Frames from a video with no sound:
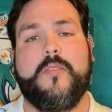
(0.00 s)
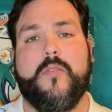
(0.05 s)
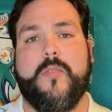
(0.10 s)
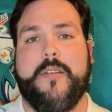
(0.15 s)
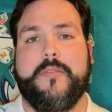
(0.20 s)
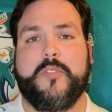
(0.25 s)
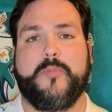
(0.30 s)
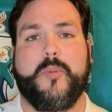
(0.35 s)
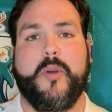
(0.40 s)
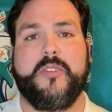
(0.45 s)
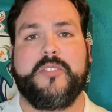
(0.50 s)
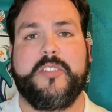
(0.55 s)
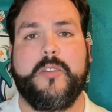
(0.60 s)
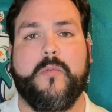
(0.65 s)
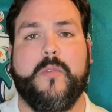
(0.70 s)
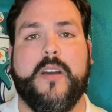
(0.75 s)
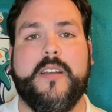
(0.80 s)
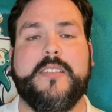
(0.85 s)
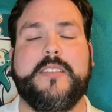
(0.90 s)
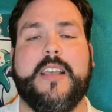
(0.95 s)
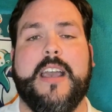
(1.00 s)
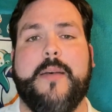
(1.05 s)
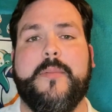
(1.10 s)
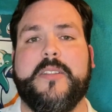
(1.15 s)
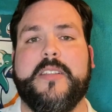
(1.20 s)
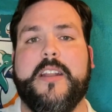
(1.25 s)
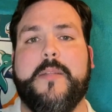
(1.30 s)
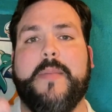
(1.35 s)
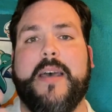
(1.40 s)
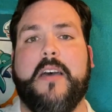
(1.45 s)
whoever's post it was
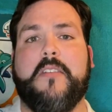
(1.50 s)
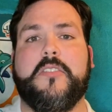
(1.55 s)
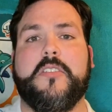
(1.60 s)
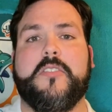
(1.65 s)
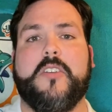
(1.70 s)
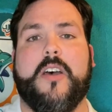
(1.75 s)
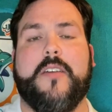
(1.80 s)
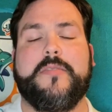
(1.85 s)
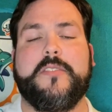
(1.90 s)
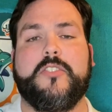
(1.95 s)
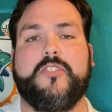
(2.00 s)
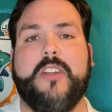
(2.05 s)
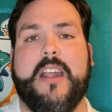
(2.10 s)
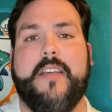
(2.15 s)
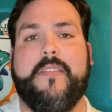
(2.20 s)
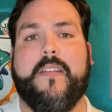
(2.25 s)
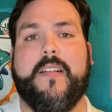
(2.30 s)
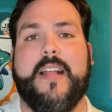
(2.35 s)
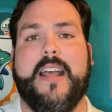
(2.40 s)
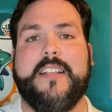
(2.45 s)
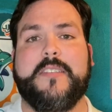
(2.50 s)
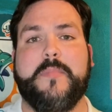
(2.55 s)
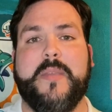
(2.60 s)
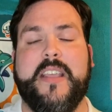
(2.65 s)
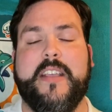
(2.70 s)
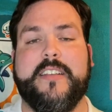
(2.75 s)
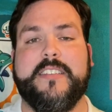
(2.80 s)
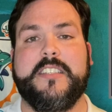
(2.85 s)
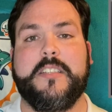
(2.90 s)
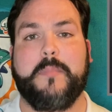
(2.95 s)
commented about the Dolphins draft class
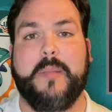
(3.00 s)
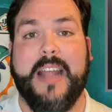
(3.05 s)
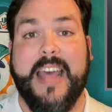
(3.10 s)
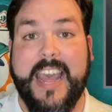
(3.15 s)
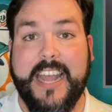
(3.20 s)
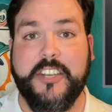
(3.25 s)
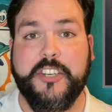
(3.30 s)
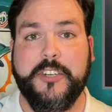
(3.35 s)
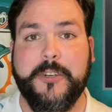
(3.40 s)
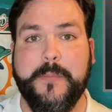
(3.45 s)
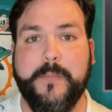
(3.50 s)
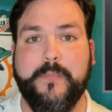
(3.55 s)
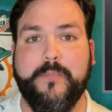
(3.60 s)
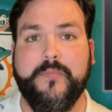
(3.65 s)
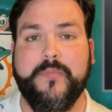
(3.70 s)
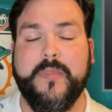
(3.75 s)
being a splash.